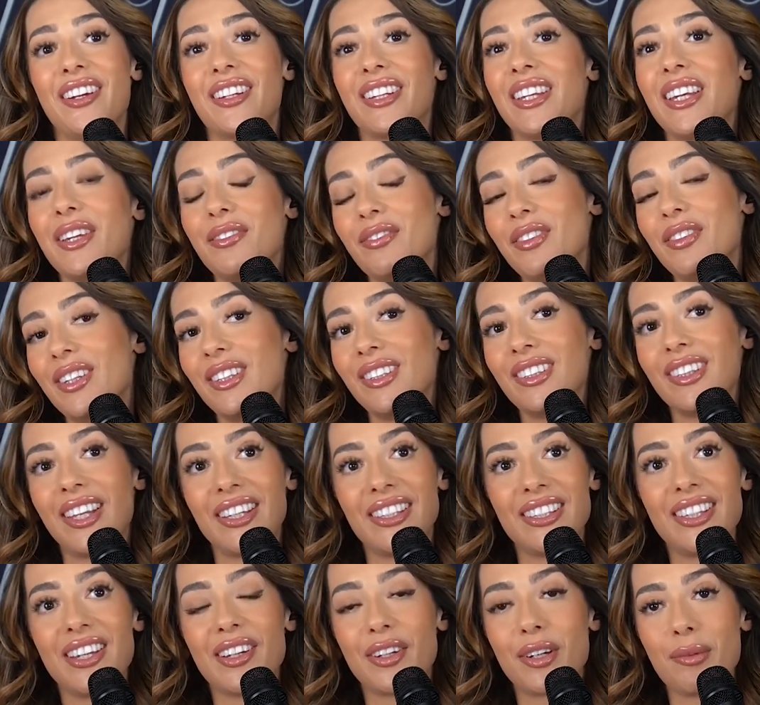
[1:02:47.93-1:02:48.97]
and even
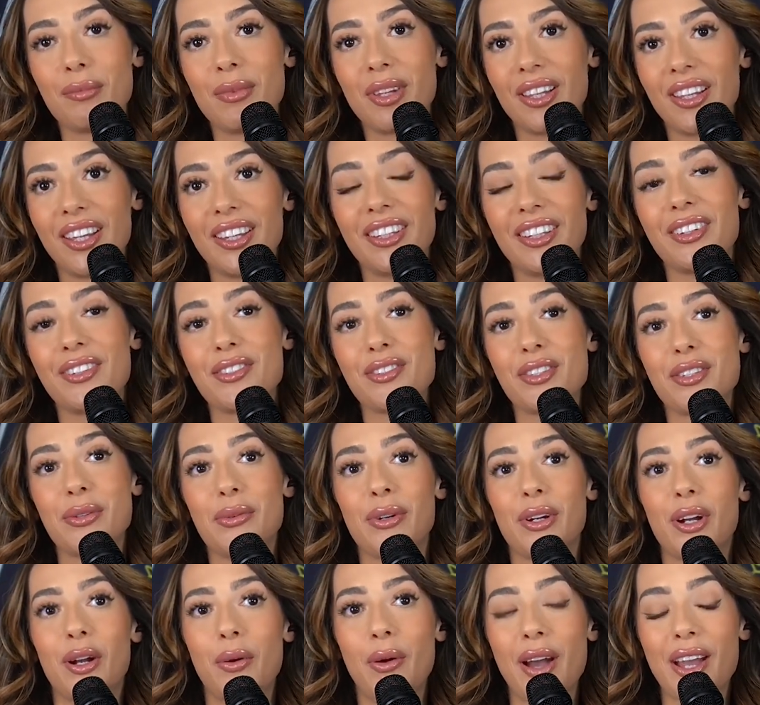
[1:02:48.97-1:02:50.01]
like younger millennials who
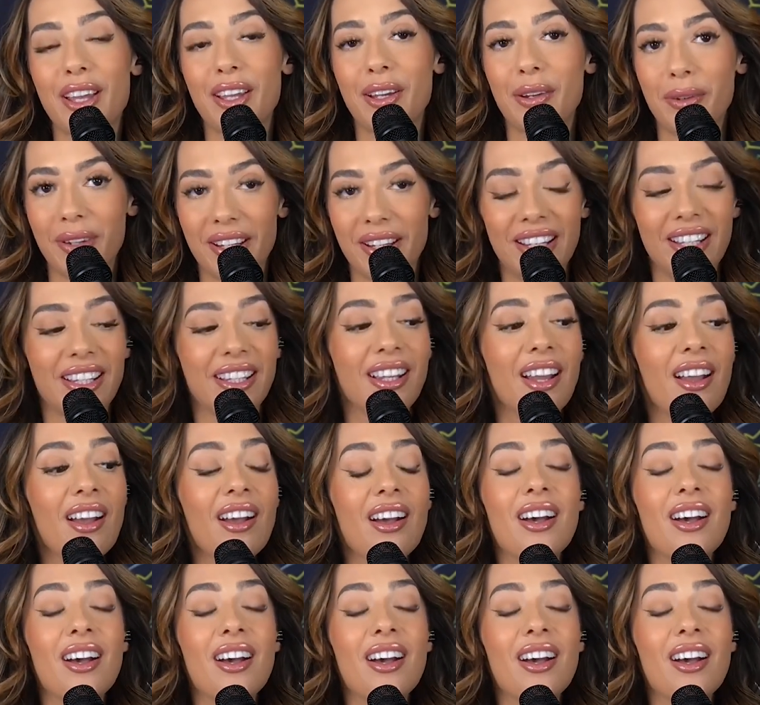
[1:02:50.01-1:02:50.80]
are quiet quitting,